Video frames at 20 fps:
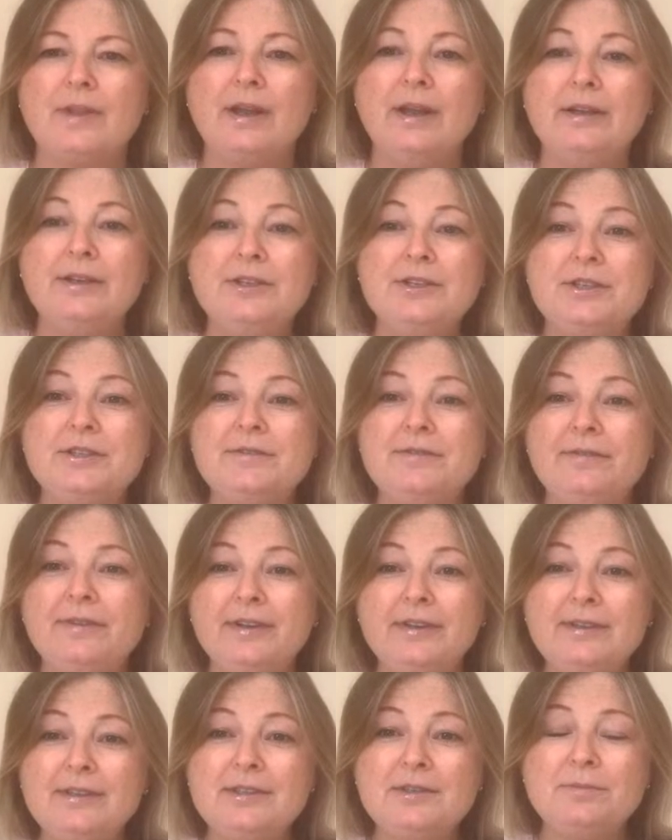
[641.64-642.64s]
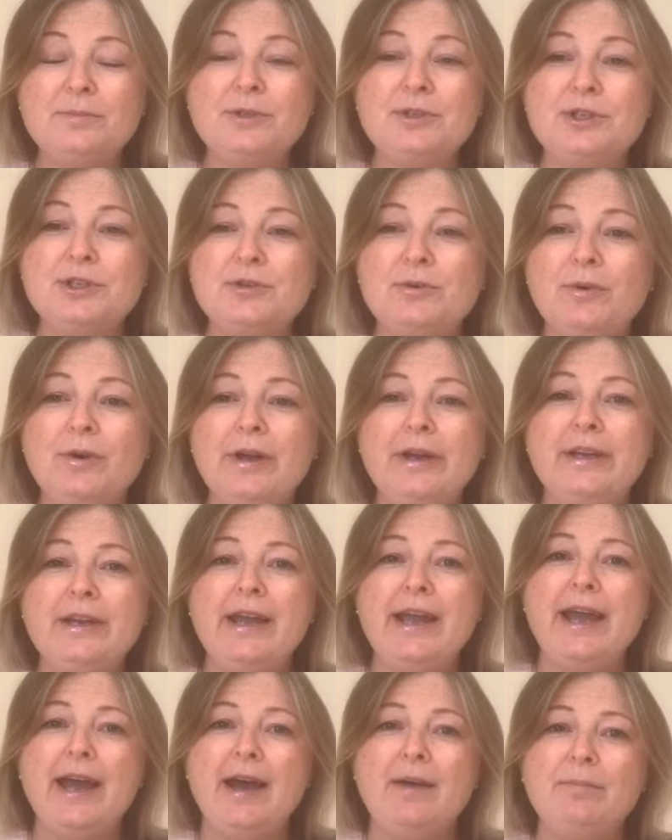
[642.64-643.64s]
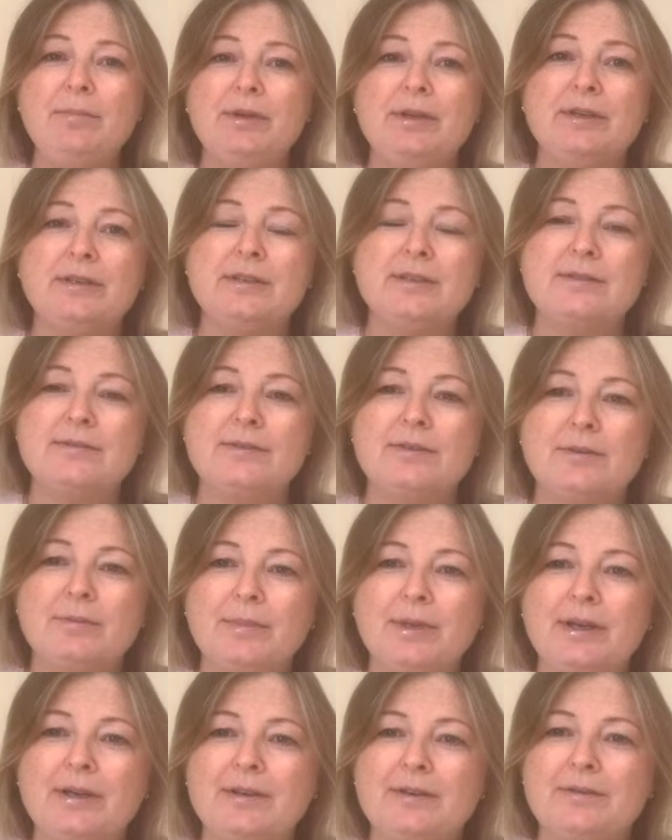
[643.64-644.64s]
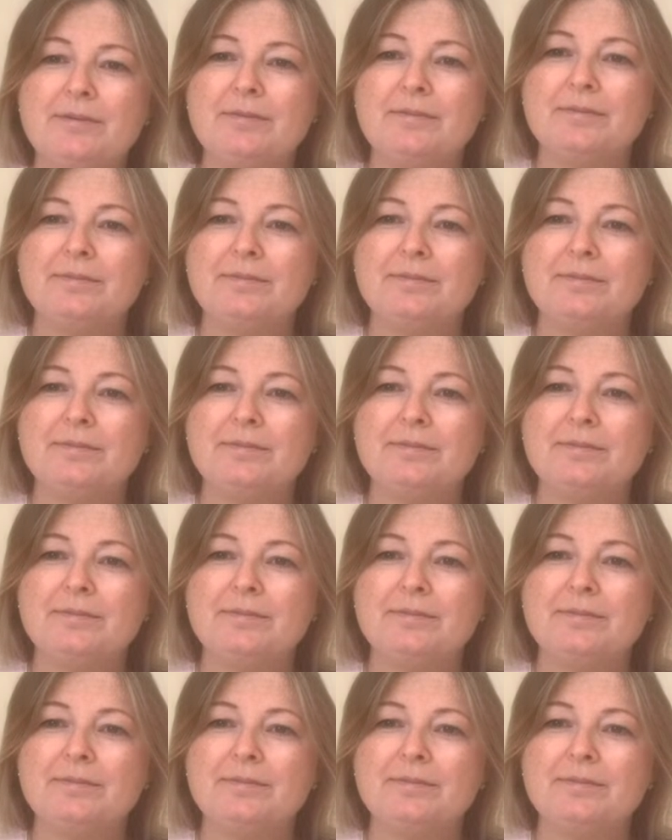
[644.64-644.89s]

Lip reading: And just feel some joy and happiness from that.